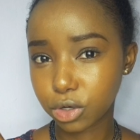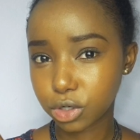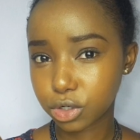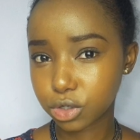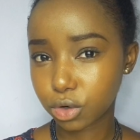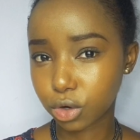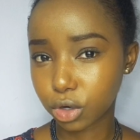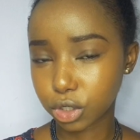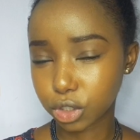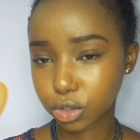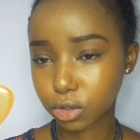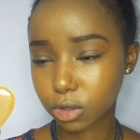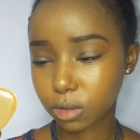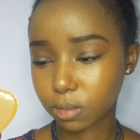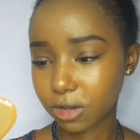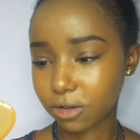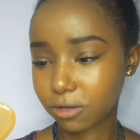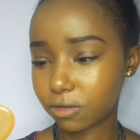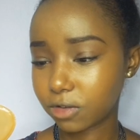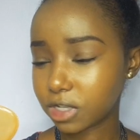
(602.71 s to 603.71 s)
able to
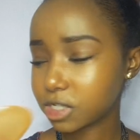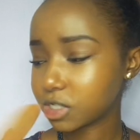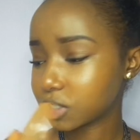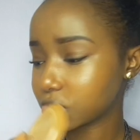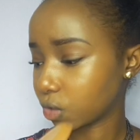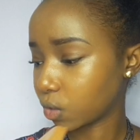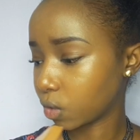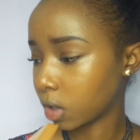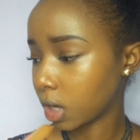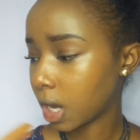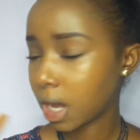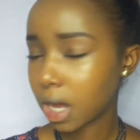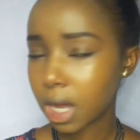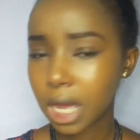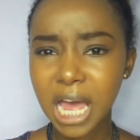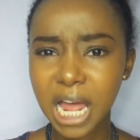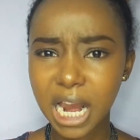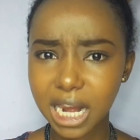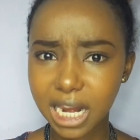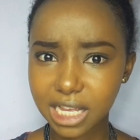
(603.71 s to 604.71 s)
contour my face, so
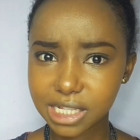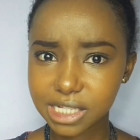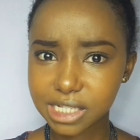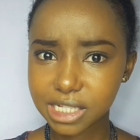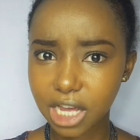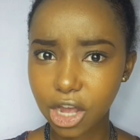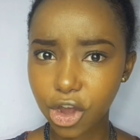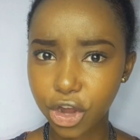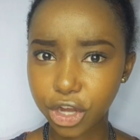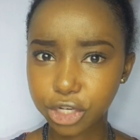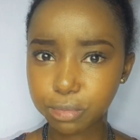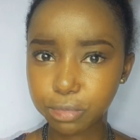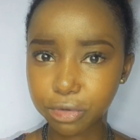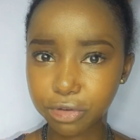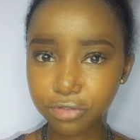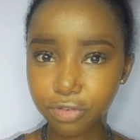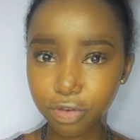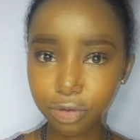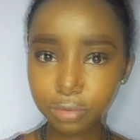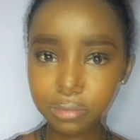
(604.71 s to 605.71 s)
let's see how it
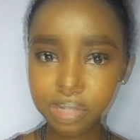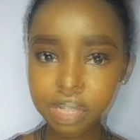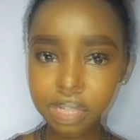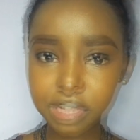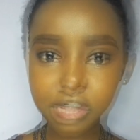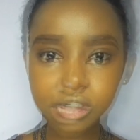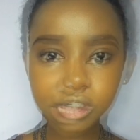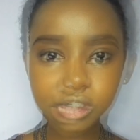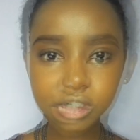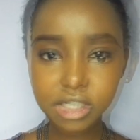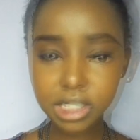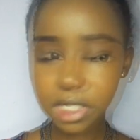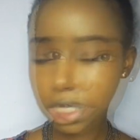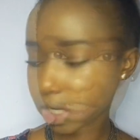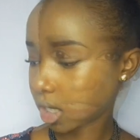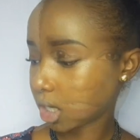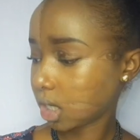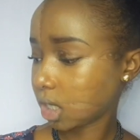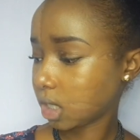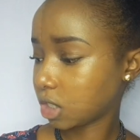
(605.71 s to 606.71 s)
performs.
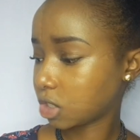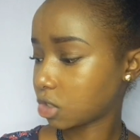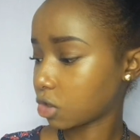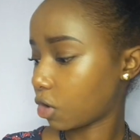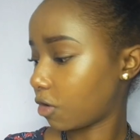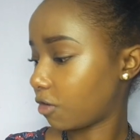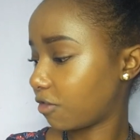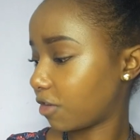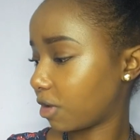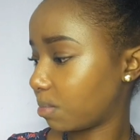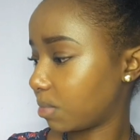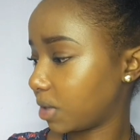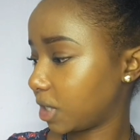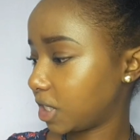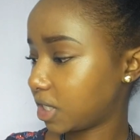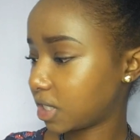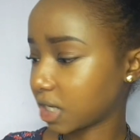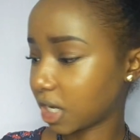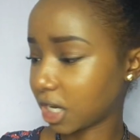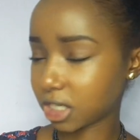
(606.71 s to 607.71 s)
Like clean it off a
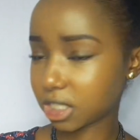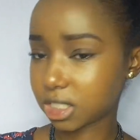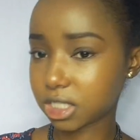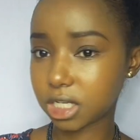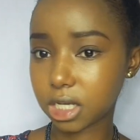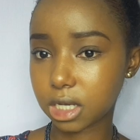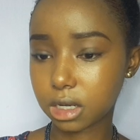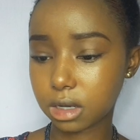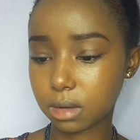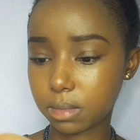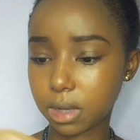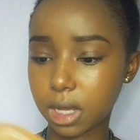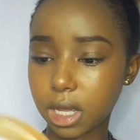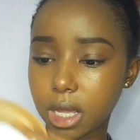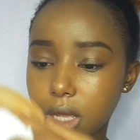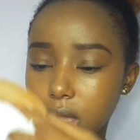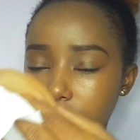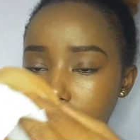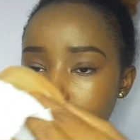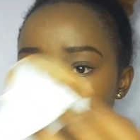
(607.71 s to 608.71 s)
bit. I'll take
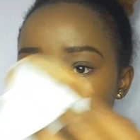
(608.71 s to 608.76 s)
my